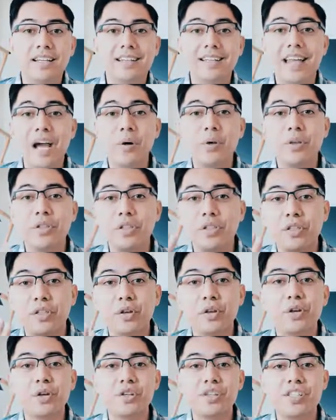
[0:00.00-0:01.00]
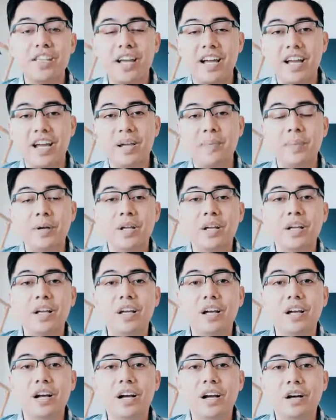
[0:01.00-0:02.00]
Now, a third type
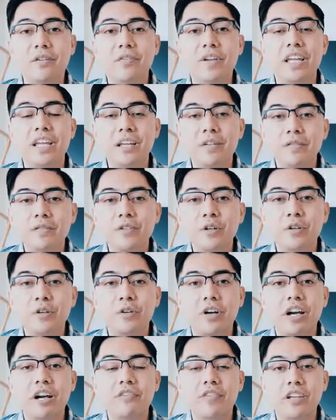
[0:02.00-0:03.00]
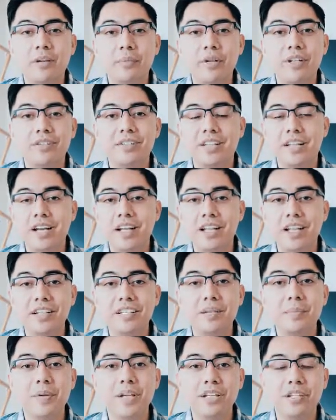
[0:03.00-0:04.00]
of infograph image that I
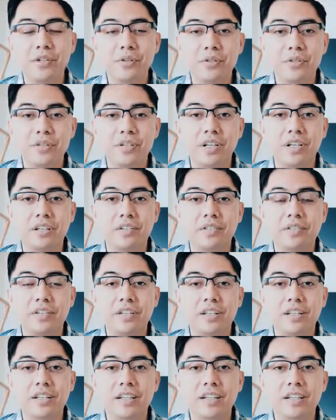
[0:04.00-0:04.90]
like to make use of